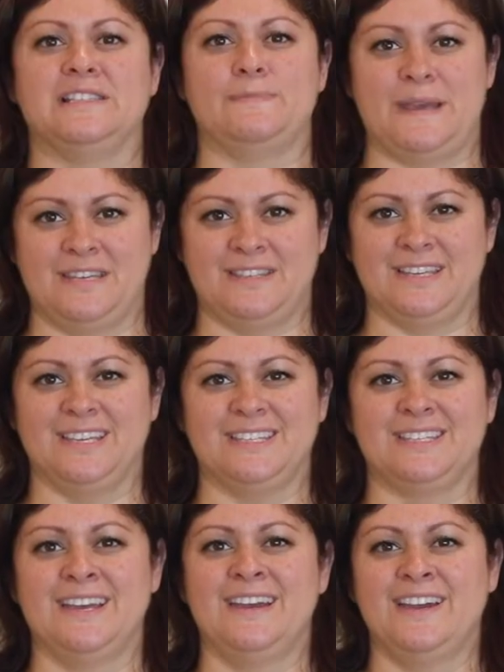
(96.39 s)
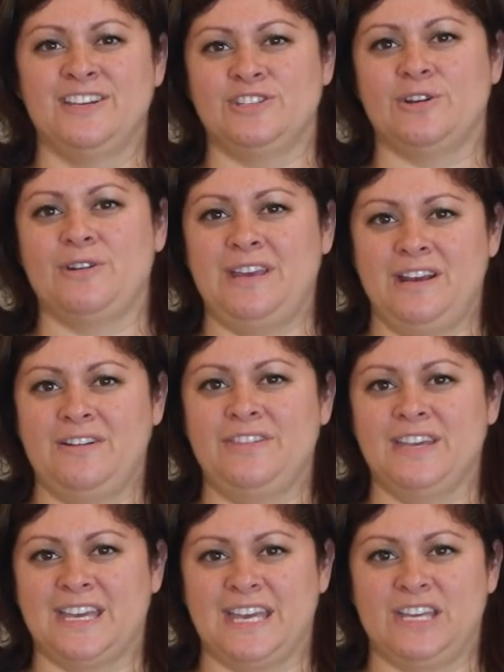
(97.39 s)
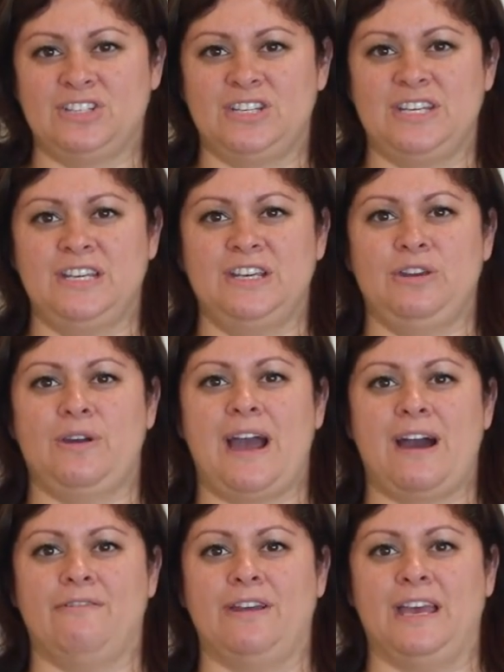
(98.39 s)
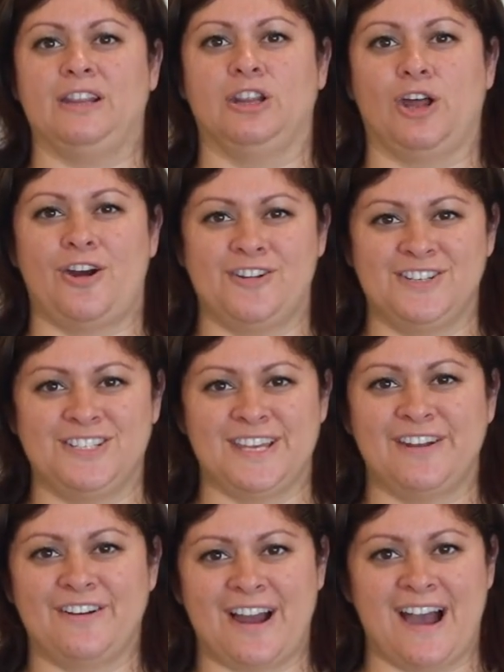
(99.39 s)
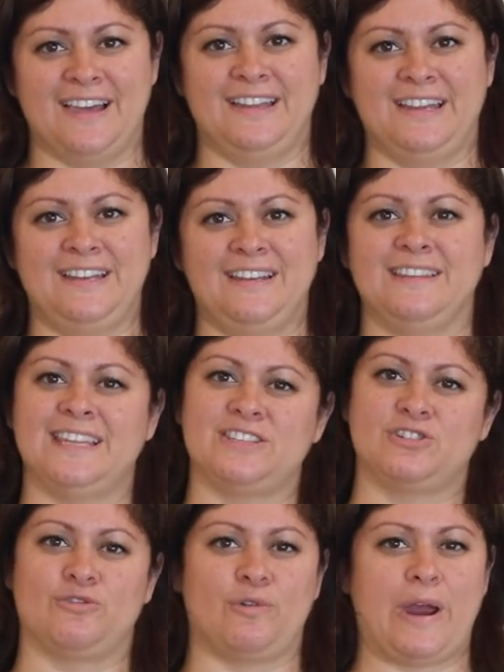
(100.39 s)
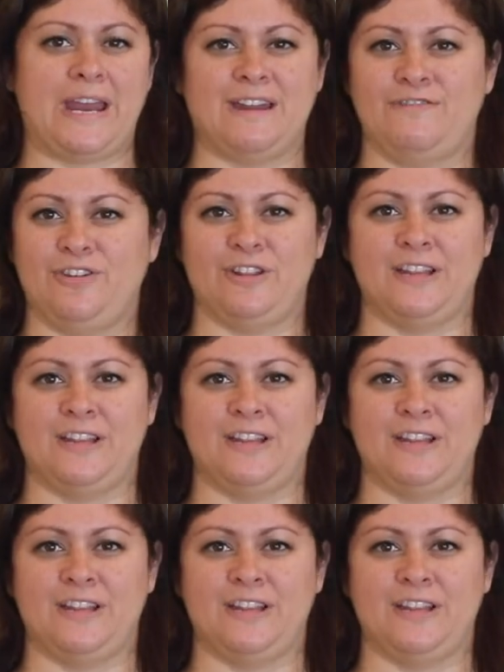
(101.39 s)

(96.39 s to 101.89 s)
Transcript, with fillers: spaces. So here in the kitchen, you have a large center island that's great if you